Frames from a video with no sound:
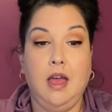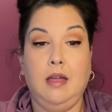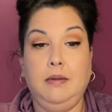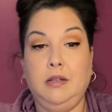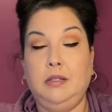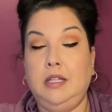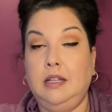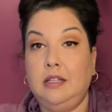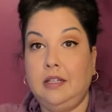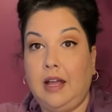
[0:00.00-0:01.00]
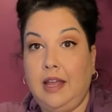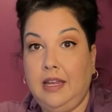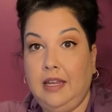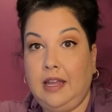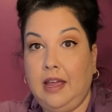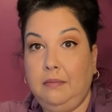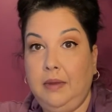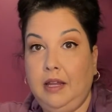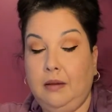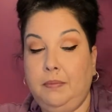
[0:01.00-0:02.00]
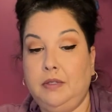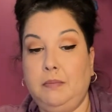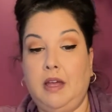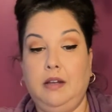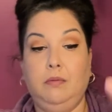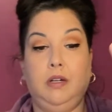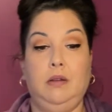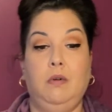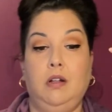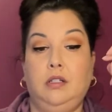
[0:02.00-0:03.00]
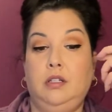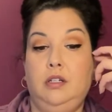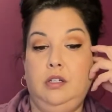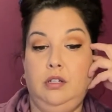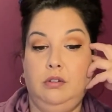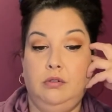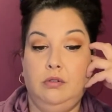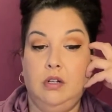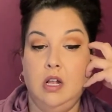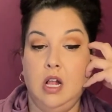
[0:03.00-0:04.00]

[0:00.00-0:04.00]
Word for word: I mean, you see this guy, he can't make up his mind what he wants to do.